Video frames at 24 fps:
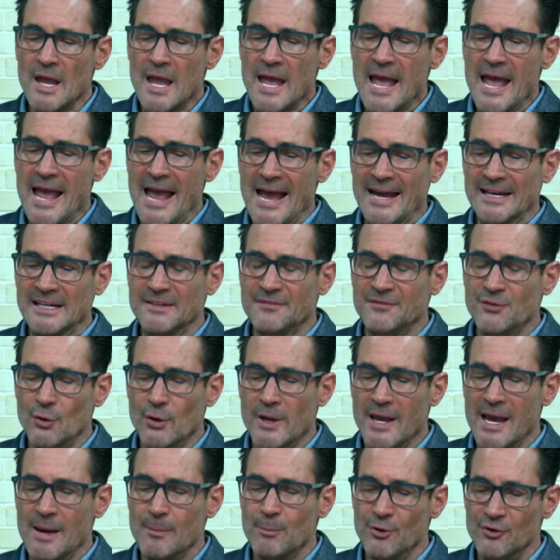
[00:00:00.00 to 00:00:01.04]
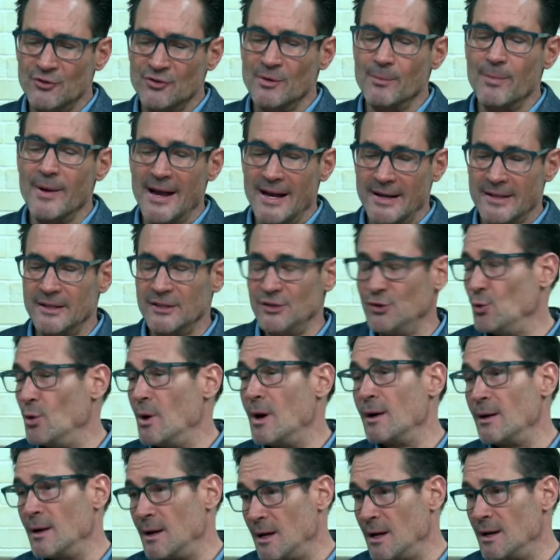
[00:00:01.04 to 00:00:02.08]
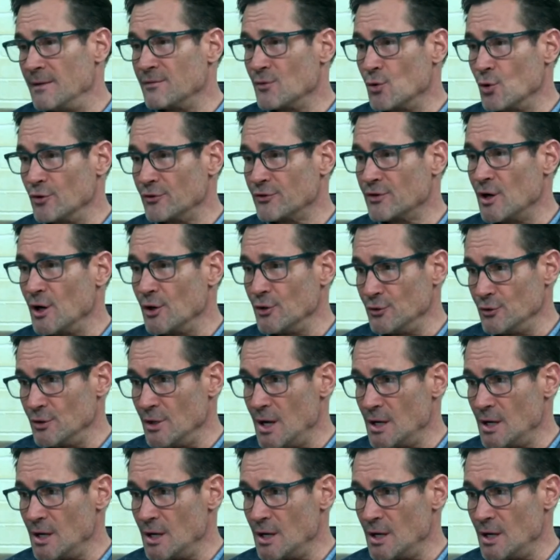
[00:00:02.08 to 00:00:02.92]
And if you can't push it back, then you, of course, call your doctor.